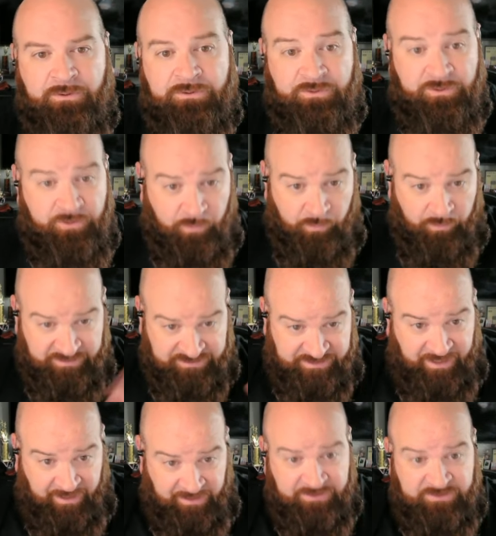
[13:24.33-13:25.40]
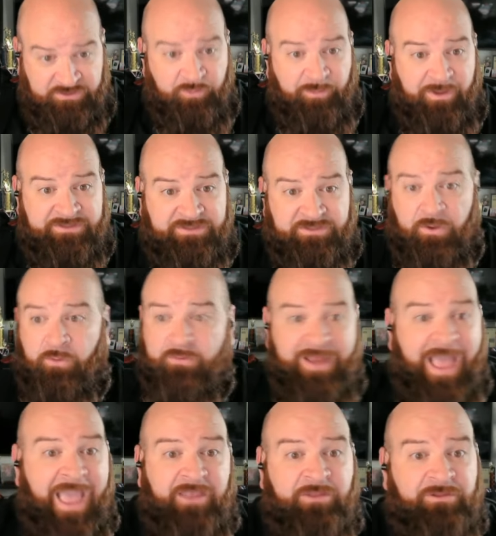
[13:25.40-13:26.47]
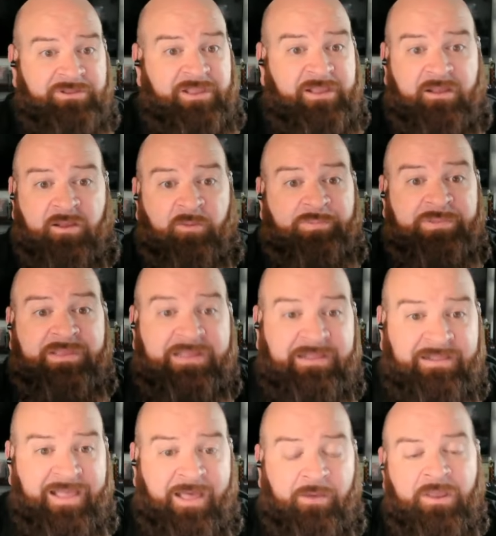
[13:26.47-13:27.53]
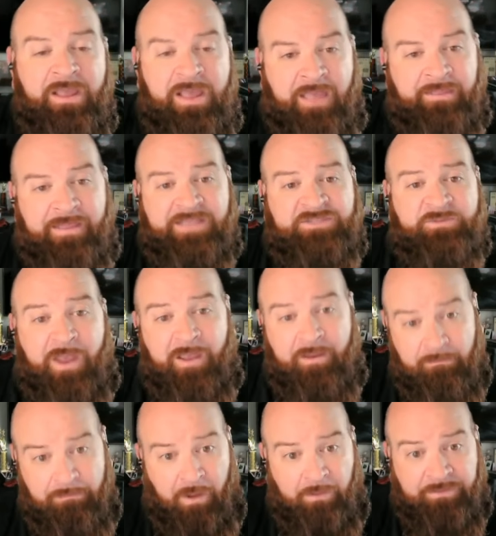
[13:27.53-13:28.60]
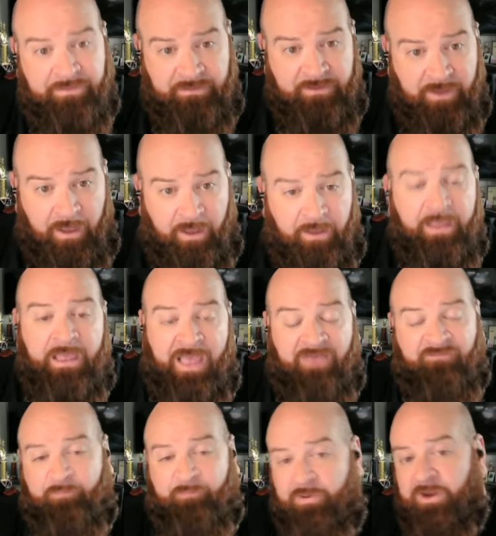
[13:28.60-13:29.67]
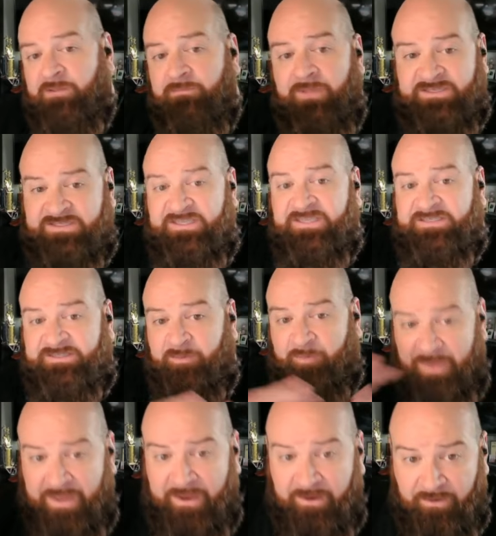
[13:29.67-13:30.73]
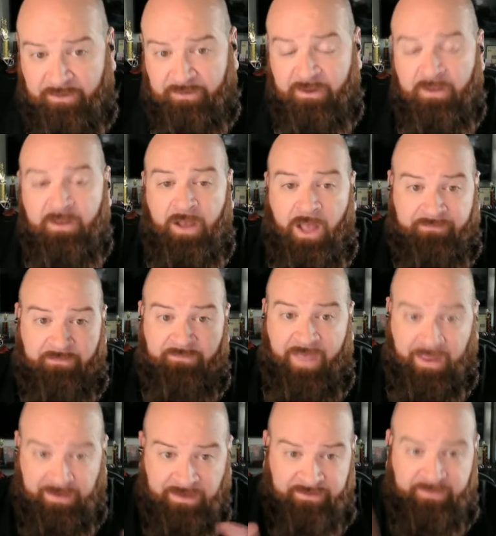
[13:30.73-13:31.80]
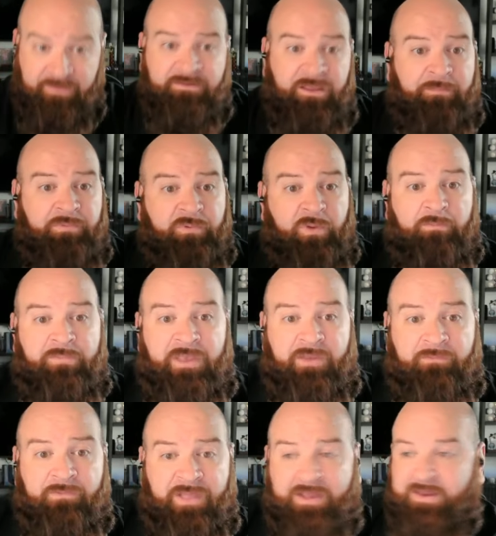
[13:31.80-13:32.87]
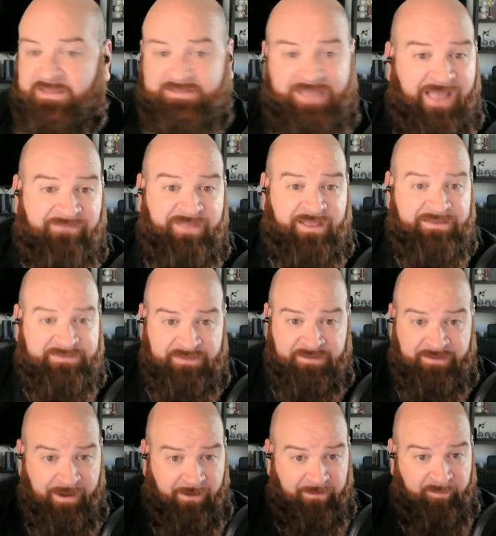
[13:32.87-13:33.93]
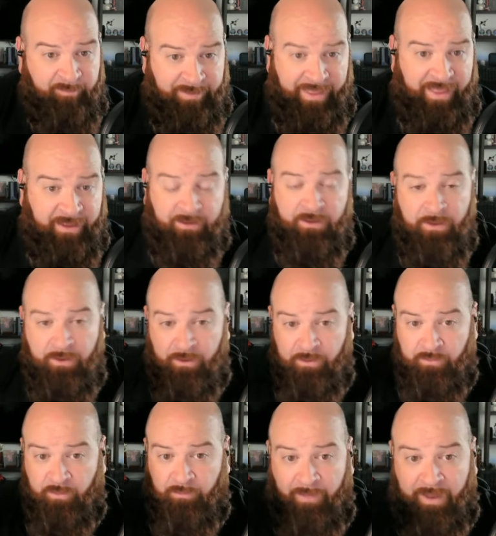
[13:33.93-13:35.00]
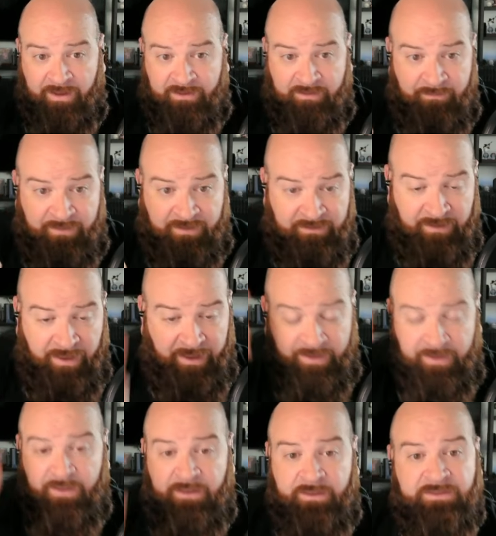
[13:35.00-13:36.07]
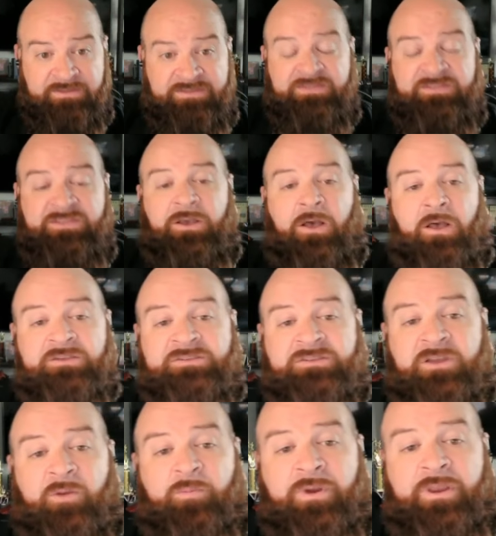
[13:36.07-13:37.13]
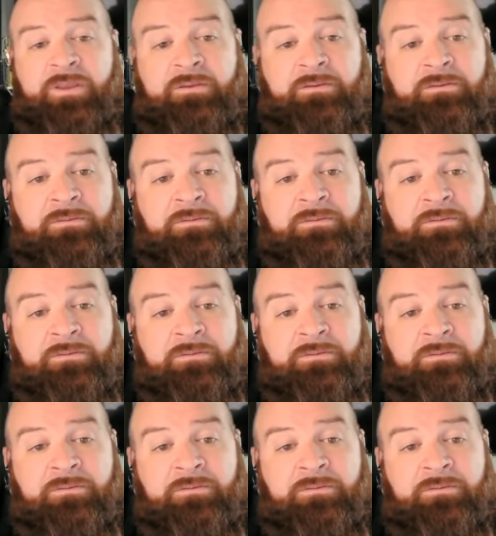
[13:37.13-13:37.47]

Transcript: So you were ridiculous two months ago. Now you look like a complete clown. And that's why both of y'all have pretty much disappeared off of anything WNBA related. Because I have not seen Carolyn Peck nor Monica McNutt since the All Star break.